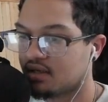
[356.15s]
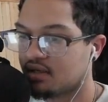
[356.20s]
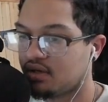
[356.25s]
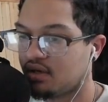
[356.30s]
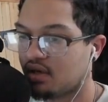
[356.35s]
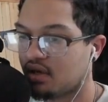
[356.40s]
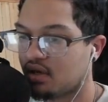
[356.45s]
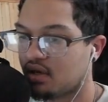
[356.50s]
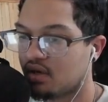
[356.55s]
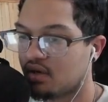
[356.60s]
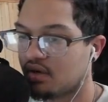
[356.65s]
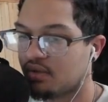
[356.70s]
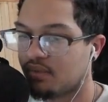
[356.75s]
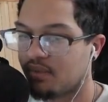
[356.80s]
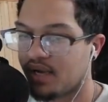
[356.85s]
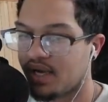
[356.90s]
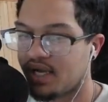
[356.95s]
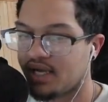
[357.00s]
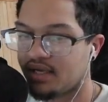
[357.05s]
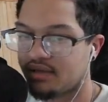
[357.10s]
No,
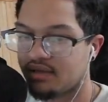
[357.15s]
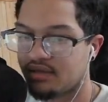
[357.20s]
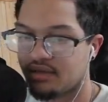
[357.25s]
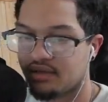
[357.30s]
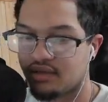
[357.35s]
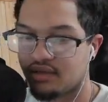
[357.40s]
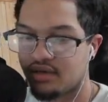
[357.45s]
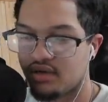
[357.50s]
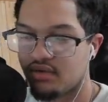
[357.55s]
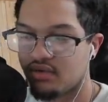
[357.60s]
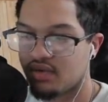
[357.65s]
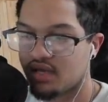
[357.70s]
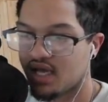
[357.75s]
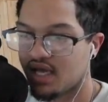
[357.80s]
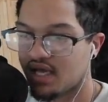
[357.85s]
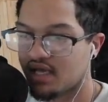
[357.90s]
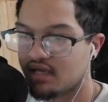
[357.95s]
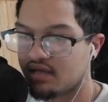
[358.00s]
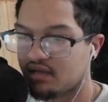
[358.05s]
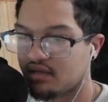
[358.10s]
wait. You
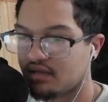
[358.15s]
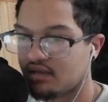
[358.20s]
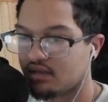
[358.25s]
can't.